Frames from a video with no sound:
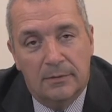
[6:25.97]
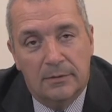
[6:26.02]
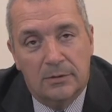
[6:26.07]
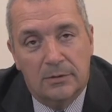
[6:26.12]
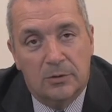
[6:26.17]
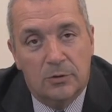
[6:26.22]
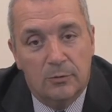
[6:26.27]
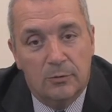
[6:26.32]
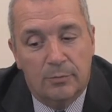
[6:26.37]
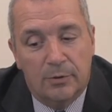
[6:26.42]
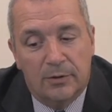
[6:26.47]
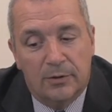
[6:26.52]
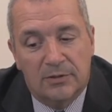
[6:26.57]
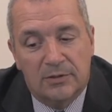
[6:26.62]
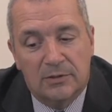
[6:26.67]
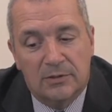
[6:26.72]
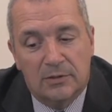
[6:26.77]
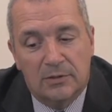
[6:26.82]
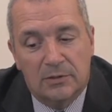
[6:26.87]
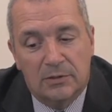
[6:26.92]
2
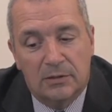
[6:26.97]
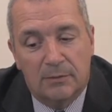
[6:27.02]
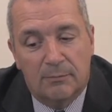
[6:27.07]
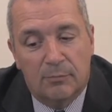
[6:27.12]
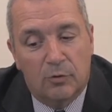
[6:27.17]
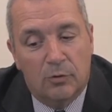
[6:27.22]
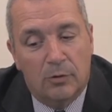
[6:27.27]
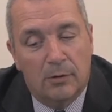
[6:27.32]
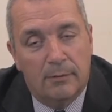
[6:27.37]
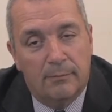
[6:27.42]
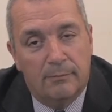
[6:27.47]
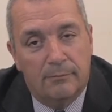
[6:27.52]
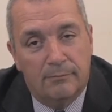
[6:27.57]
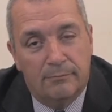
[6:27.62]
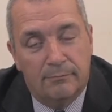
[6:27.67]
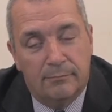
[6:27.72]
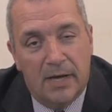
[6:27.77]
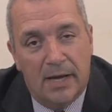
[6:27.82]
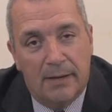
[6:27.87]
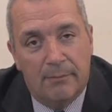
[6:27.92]
persons deploy
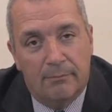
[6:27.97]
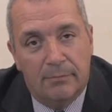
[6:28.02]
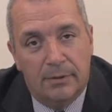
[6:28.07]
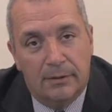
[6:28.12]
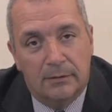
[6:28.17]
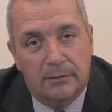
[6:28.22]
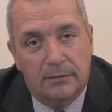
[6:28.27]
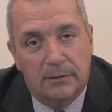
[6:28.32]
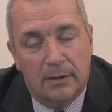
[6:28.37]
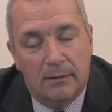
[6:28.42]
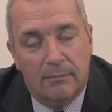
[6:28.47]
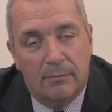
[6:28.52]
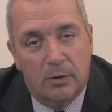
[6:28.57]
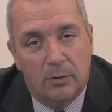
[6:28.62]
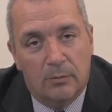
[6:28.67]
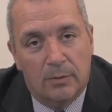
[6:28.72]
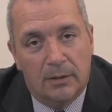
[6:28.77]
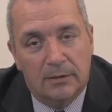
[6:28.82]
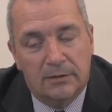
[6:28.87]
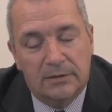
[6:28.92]
and build a
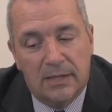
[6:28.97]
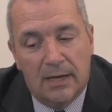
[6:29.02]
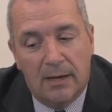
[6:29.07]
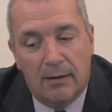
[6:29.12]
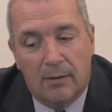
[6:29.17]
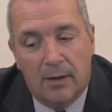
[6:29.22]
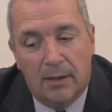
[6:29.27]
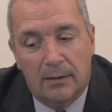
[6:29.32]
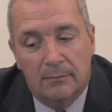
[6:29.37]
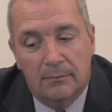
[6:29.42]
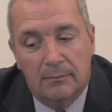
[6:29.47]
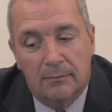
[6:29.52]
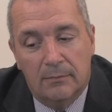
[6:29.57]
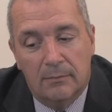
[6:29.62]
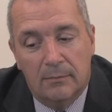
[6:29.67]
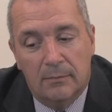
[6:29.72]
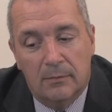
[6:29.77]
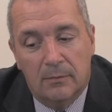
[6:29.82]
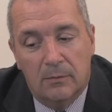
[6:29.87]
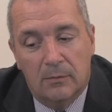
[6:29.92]
mobile tower.
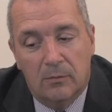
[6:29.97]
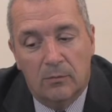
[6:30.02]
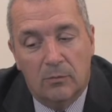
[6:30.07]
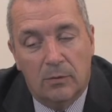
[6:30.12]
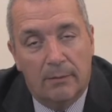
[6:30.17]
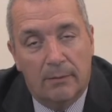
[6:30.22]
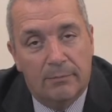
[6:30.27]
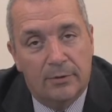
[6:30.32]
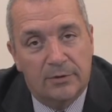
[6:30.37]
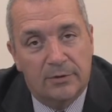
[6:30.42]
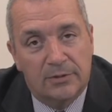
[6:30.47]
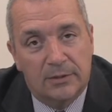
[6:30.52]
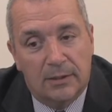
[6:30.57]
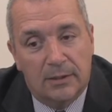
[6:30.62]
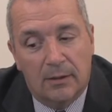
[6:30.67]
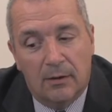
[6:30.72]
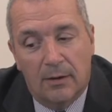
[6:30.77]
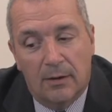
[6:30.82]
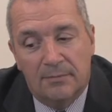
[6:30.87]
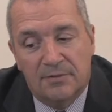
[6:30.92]
1 person
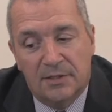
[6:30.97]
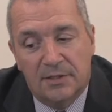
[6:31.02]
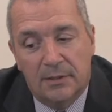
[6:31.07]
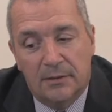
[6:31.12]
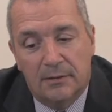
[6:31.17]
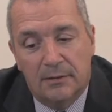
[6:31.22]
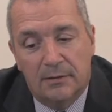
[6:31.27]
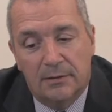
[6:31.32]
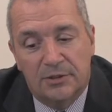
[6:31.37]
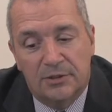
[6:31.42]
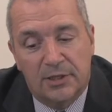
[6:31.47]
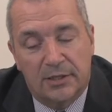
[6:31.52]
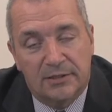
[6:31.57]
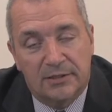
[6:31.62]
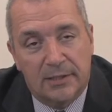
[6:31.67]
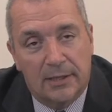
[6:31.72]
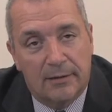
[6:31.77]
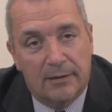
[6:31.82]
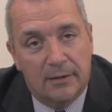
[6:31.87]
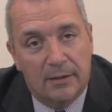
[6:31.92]
climbs it and checks
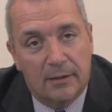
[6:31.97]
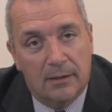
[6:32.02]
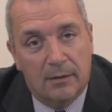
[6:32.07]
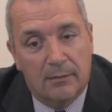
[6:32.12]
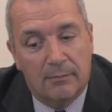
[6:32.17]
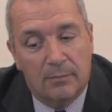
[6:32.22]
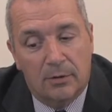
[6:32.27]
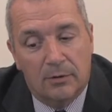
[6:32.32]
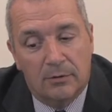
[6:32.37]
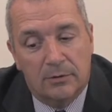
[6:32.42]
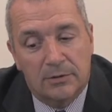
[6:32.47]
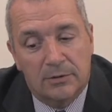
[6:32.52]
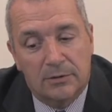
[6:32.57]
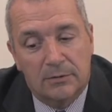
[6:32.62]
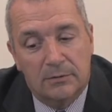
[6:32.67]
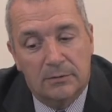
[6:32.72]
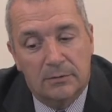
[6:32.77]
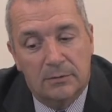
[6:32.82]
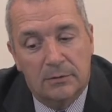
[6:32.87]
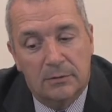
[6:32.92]
out the alarm box.
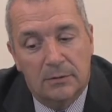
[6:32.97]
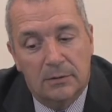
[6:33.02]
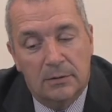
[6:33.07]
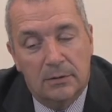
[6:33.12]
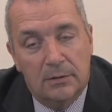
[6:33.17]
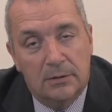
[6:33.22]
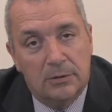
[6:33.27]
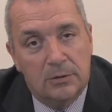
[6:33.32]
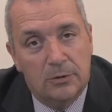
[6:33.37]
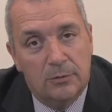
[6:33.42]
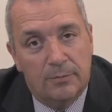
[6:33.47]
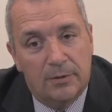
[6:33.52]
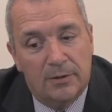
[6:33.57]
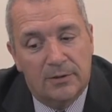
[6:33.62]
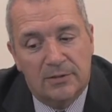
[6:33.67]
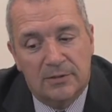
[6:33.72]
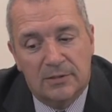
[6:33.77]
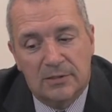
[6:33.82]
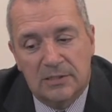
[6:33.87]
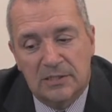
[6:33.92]
2
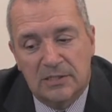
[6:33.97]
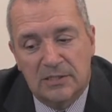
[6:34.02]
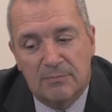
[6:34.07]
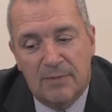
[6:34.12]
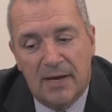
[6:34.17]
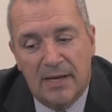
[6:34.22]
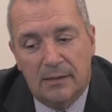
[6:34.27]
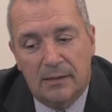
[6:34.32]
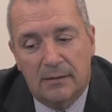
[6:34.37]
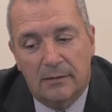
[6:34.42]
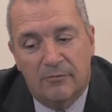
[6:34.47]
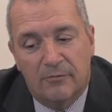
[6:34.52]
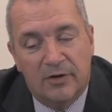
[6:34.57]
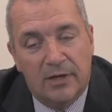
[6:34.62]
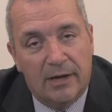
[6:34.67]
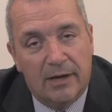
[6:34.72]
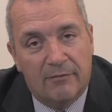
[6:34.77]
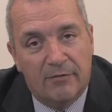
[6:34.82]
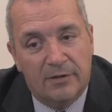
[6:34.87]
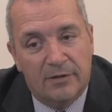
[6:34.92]
persons dismantle and
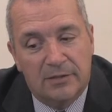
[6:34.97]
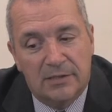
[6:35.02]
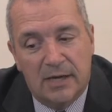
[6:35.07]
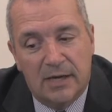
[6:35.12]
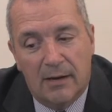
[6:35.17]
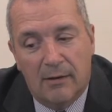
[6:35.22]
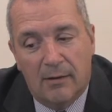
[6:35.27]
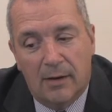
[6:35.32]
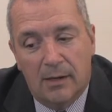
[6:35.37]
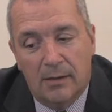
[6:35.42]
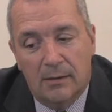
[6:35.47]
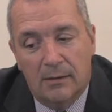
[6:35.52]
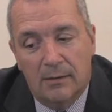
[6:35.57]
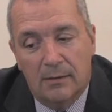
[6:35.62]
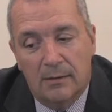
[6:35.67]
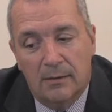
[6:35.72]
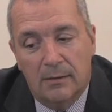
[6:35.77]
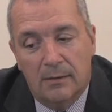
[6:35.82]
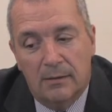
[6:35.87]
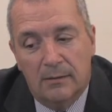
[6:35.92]
recover the tower.
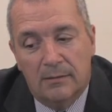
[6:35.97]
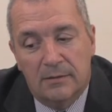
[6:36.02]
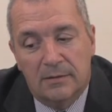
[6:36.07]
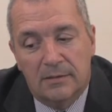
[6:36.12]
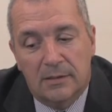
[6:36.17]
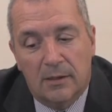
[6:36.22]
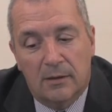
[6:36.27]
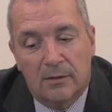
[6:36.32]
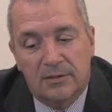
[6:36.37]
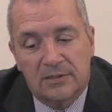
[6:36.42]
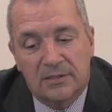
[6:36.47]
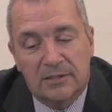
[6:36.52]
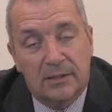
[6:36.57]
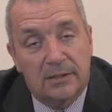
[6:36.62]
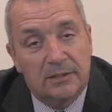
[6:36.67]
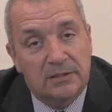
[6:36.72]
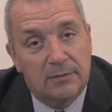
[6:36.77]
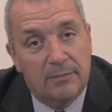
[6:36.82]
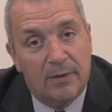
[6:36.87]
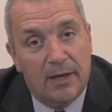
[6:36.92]
The task
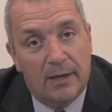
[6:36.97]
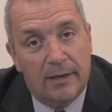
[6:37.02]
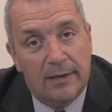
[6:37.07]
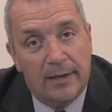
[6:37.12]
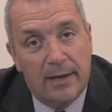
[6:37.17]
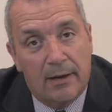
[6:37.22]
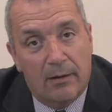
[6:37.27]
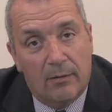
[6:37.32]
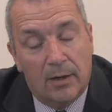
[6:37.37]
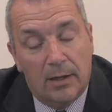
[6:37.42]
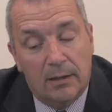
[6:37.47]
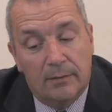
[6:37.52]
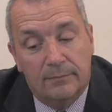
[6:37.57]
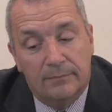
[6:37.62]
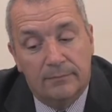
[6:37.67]
takes about an hour.